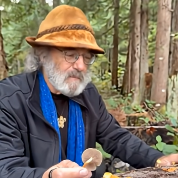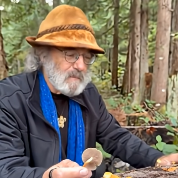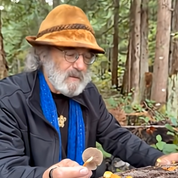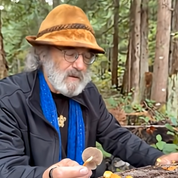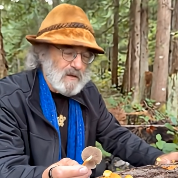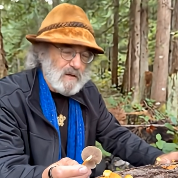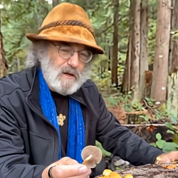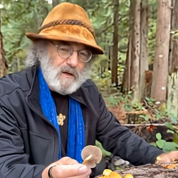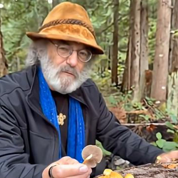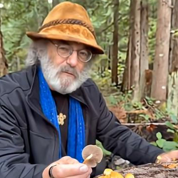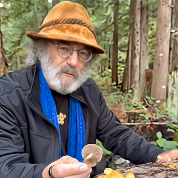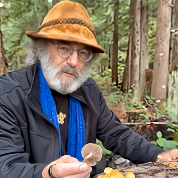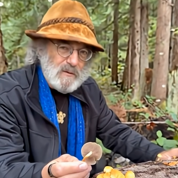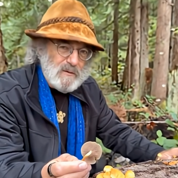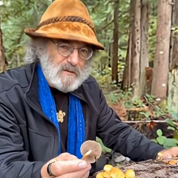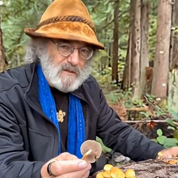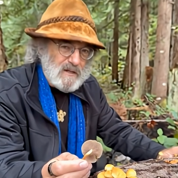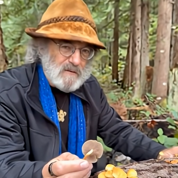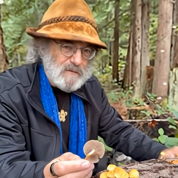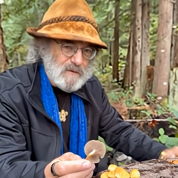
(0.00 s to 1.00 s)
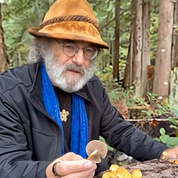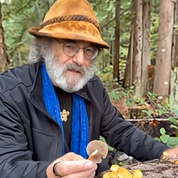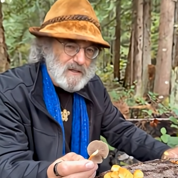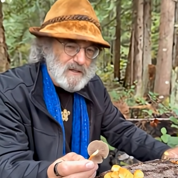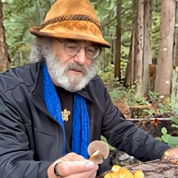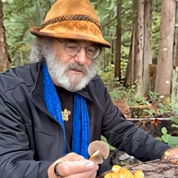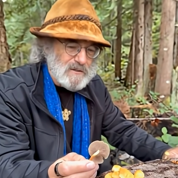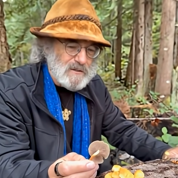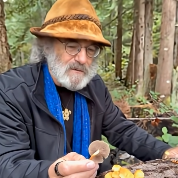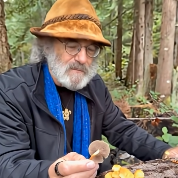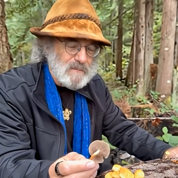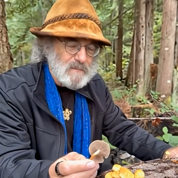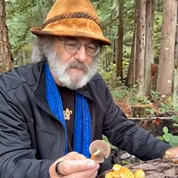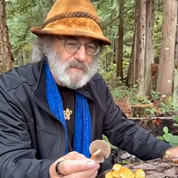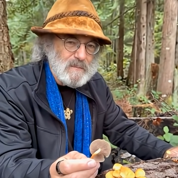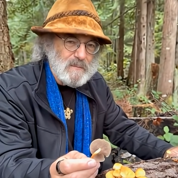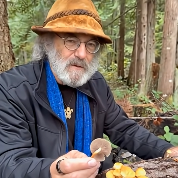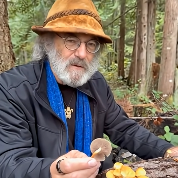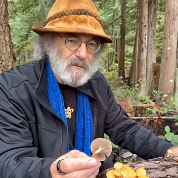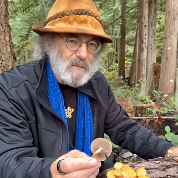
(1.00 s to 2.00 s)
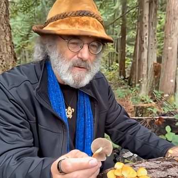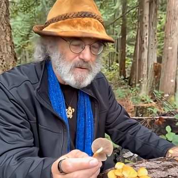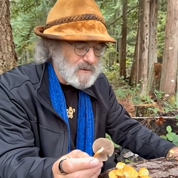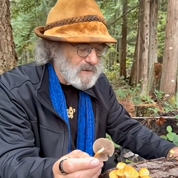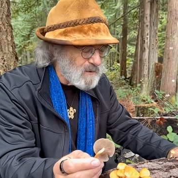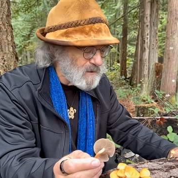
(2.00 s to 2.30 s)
be careful with your identification, but once